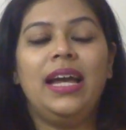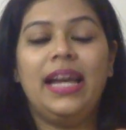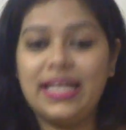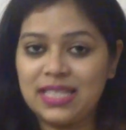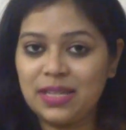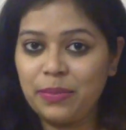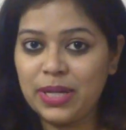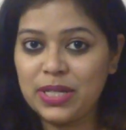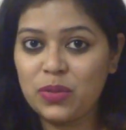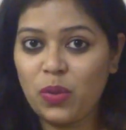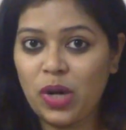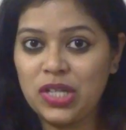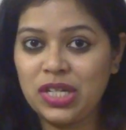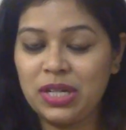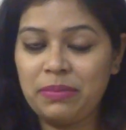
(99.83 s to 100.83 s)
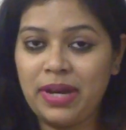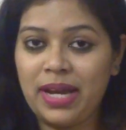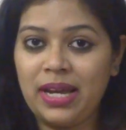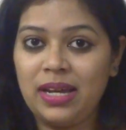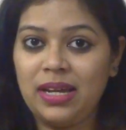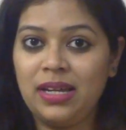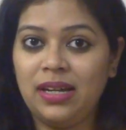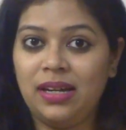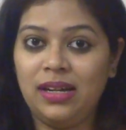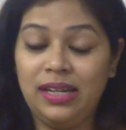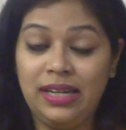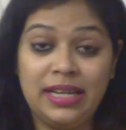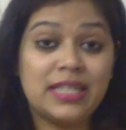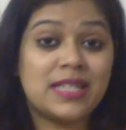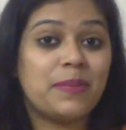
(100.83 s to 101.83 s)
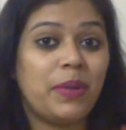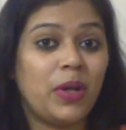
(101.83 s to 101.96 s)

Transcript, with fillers: It's a must-watch in my uh, list,